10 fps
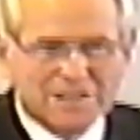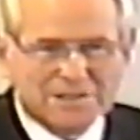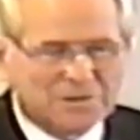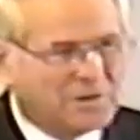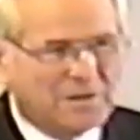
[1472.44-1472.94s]

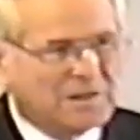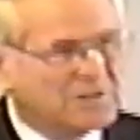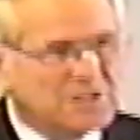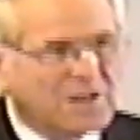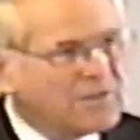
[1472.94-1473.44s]
so that
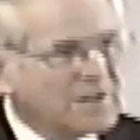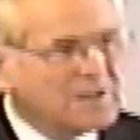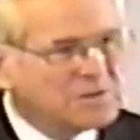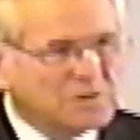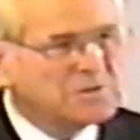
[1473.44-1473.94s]
there's
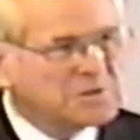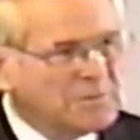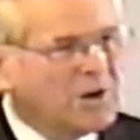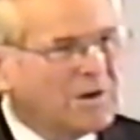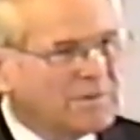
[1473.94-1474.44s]
nothing too
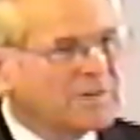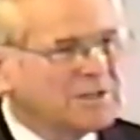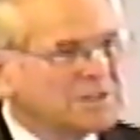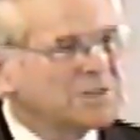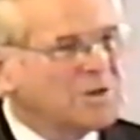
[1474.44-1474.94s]
small for
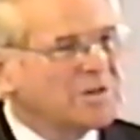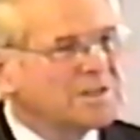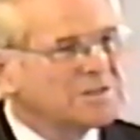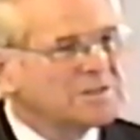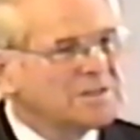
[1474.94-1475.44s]
his
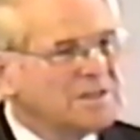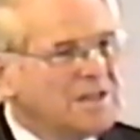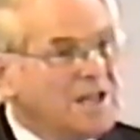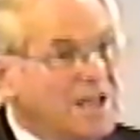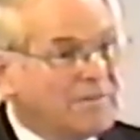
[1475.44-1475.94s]
notice.
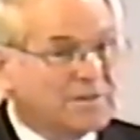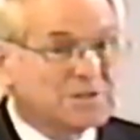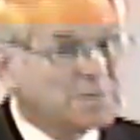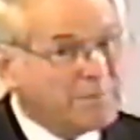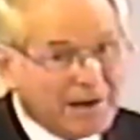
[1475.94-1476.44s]
If a
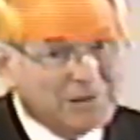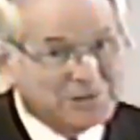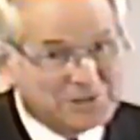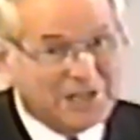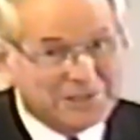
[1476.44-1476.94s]

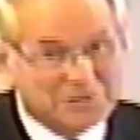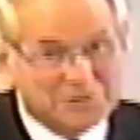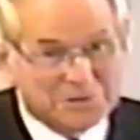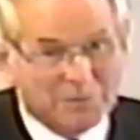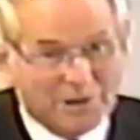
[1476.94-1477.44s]
sparrow's not
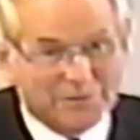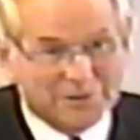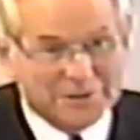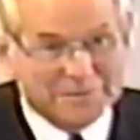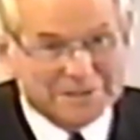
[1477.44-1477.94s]
too small
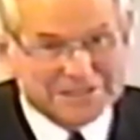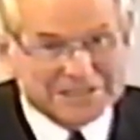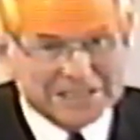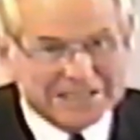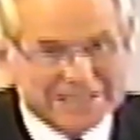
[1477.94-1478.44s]
for him to
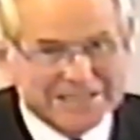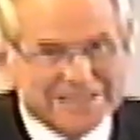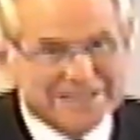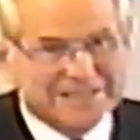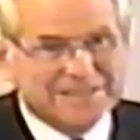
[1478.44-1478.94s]
see,
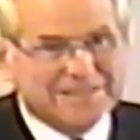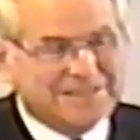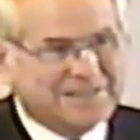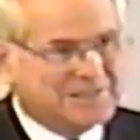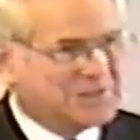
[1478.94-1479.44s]

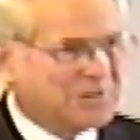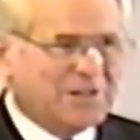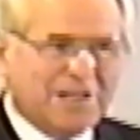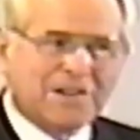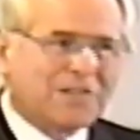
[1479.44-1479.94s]
then
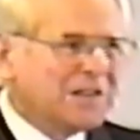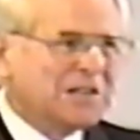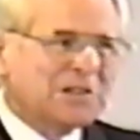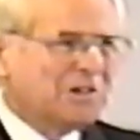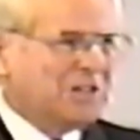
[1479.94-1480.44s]
surely nothing
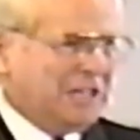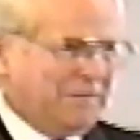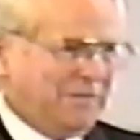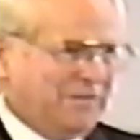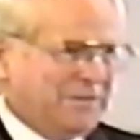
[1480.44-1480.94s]
in your
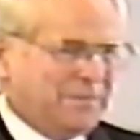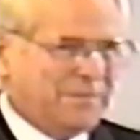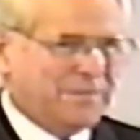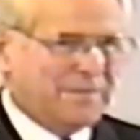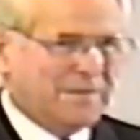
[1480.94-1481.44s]
life,
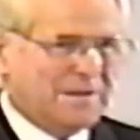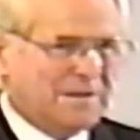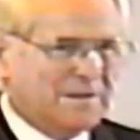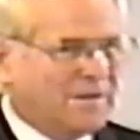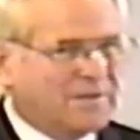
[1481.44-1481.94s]

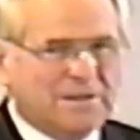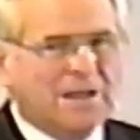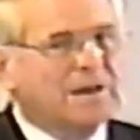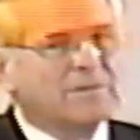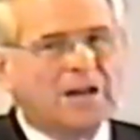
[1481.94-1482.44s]
nothing
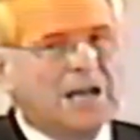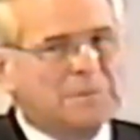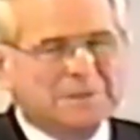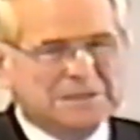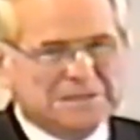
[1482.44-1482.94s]
that ever
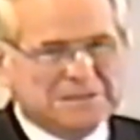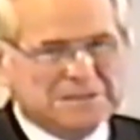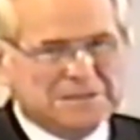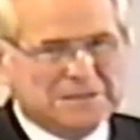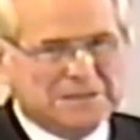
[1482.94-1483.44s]
happens,
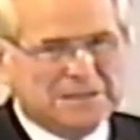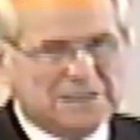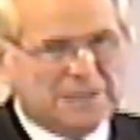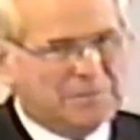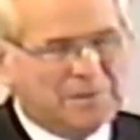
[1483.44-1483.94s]

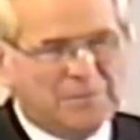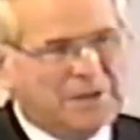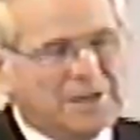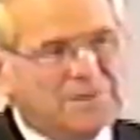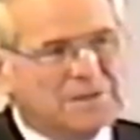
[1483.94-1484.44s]
can be
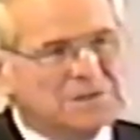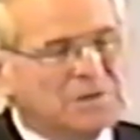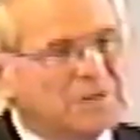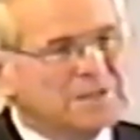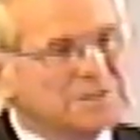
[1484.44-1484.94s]
beneath his
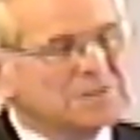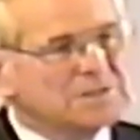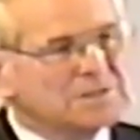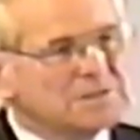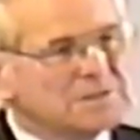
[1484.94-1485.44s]
notice.